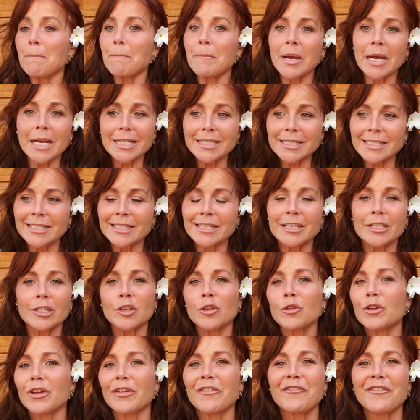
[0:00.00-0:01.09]
But you
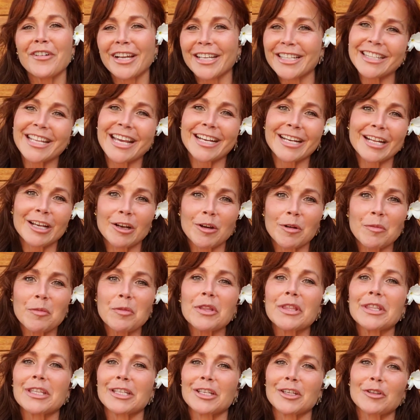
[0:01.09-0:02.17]
can find that help
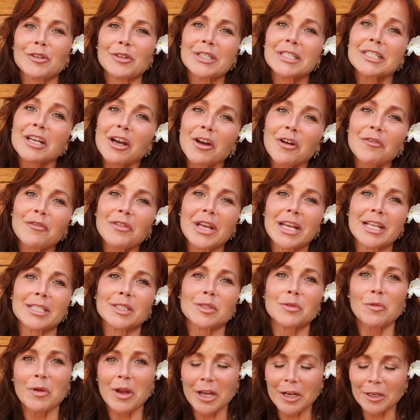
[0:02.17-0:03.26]
within yourself
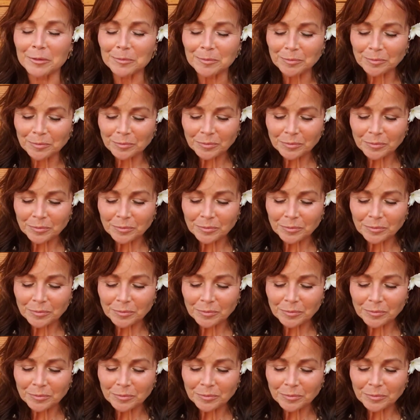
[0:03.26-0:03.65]
as well.